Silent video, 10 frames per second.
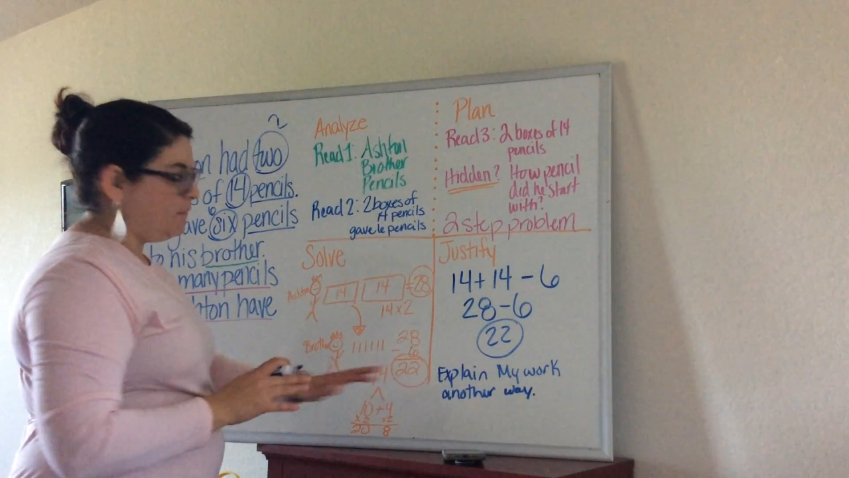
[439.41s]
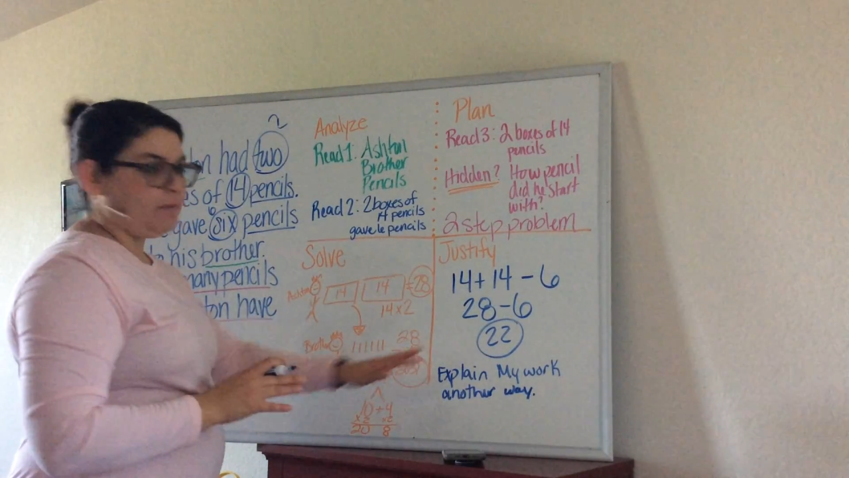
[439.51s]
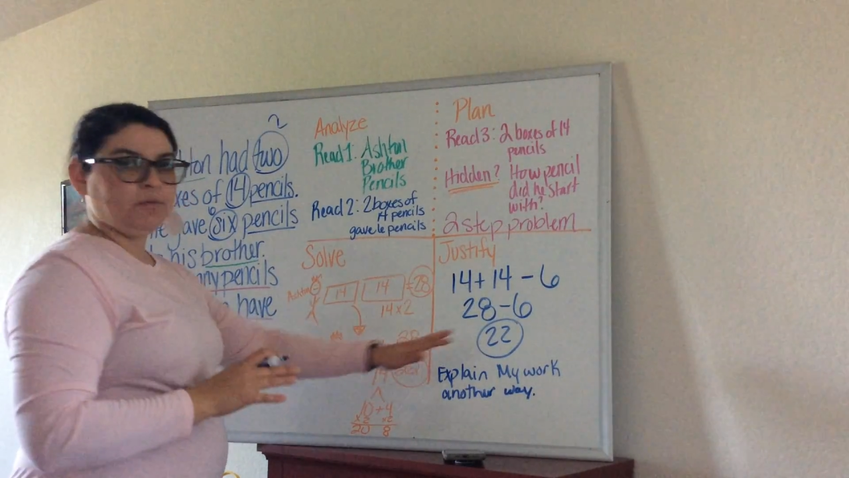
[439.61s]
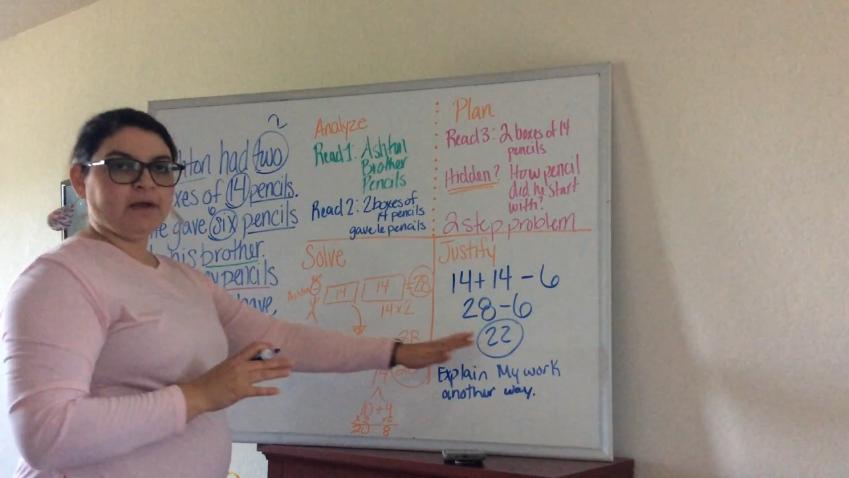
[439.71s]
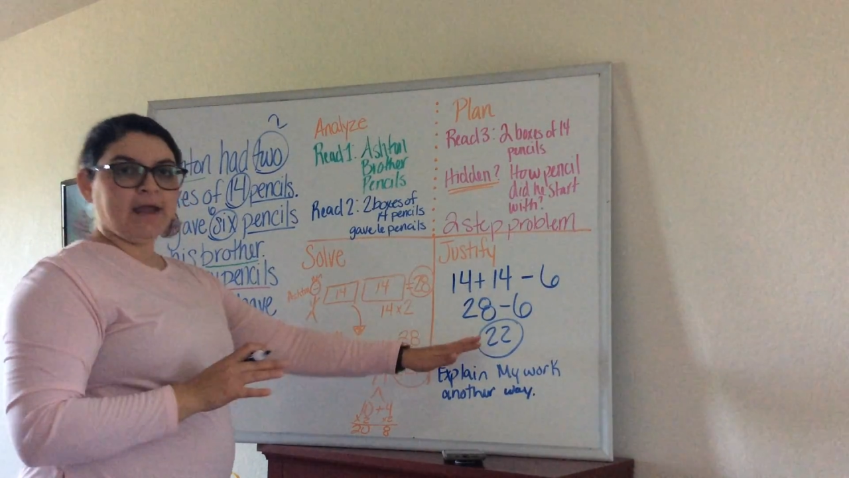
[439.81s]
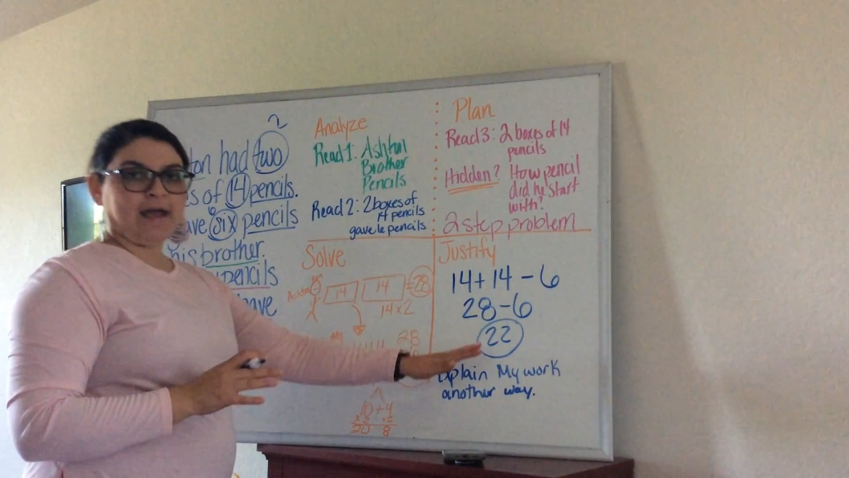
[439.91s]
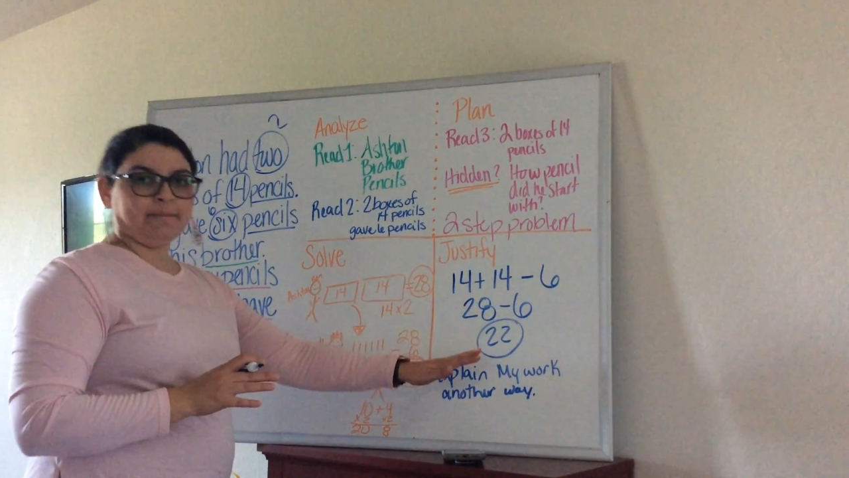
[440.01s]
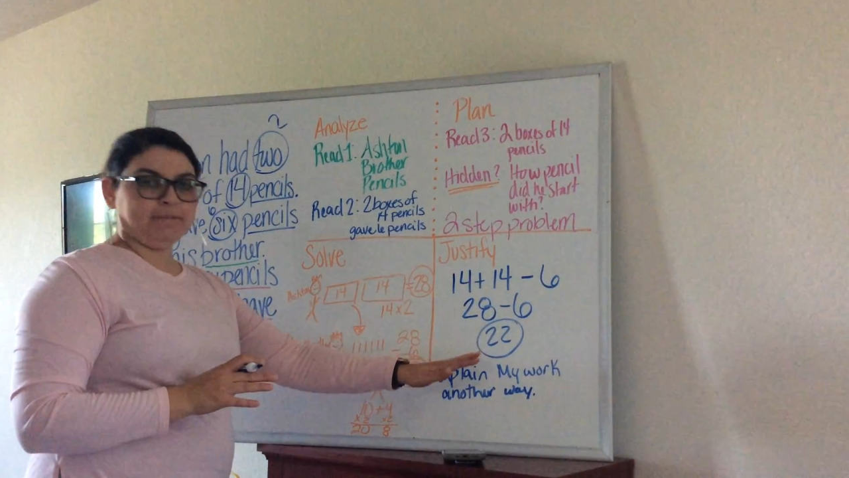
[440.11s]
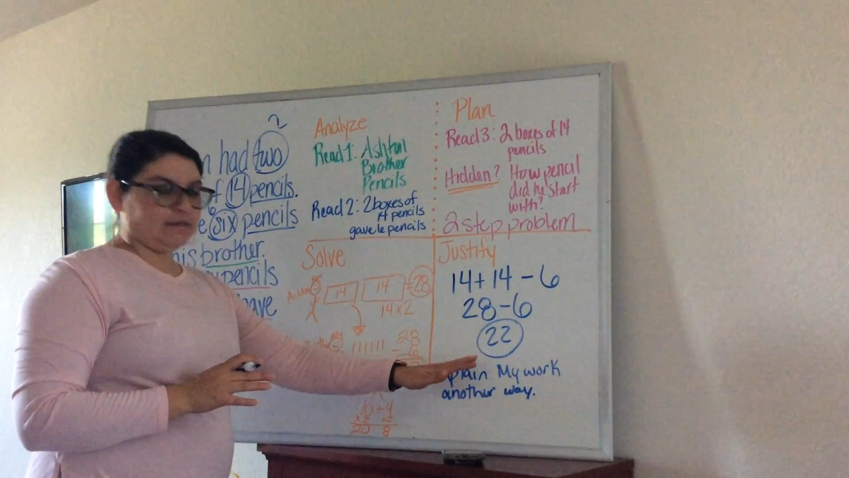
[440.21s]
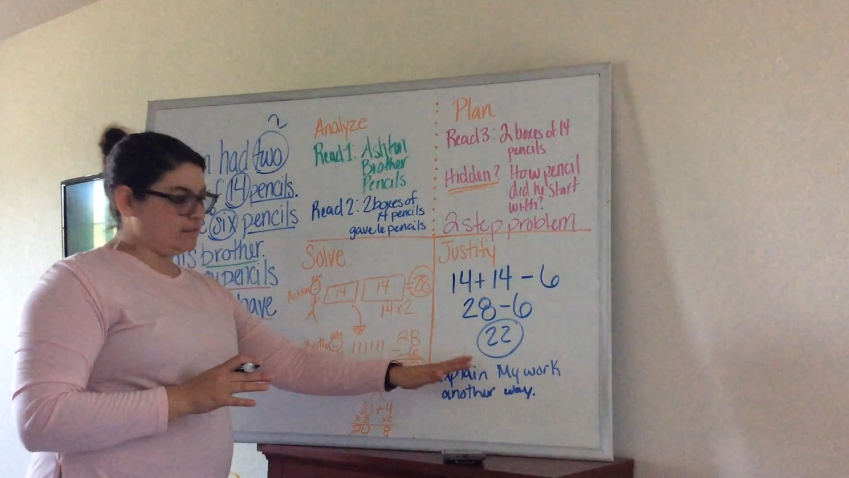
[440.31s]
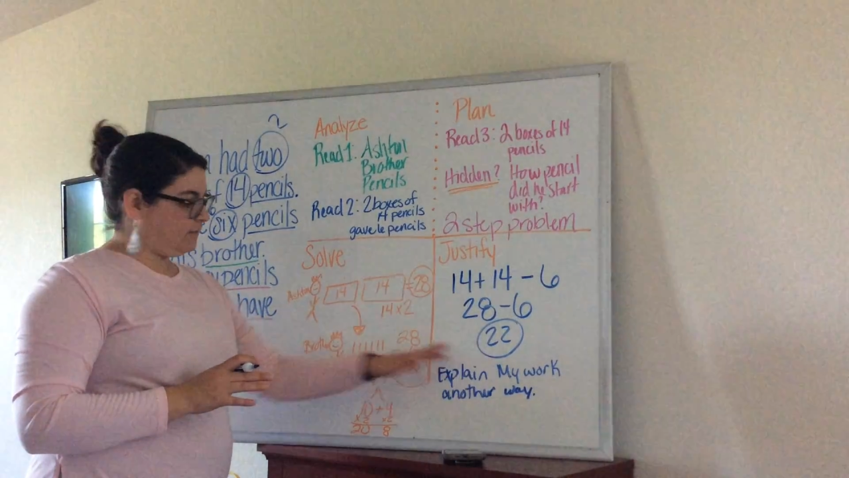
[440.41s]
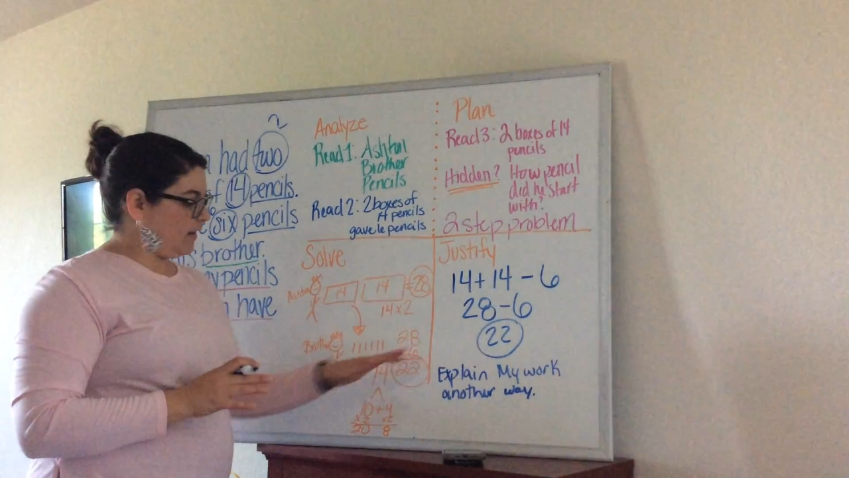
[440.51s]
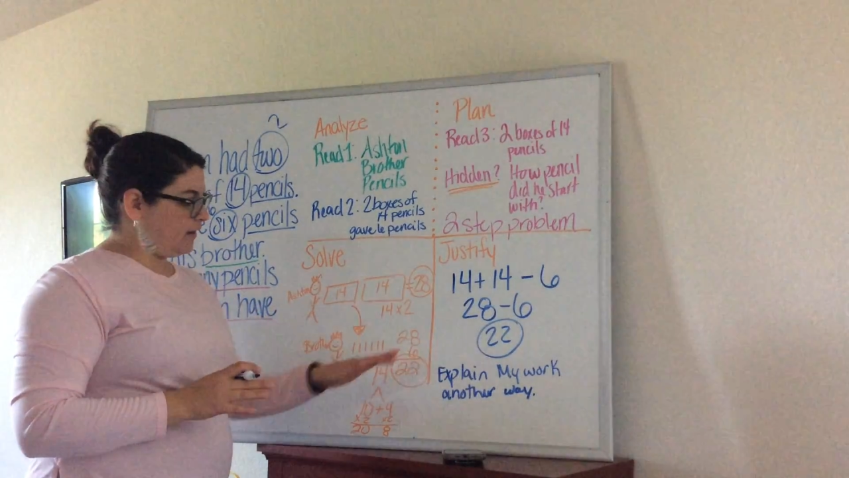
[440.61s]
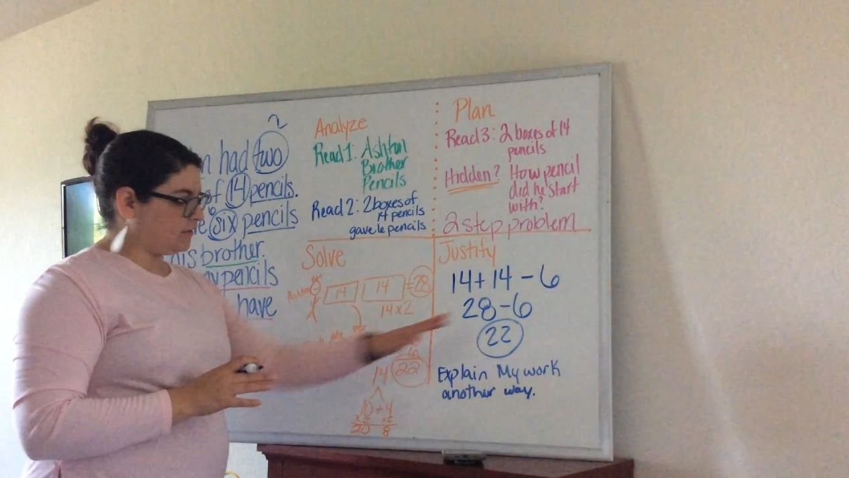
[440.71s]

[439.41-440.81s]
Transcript: But what happens if I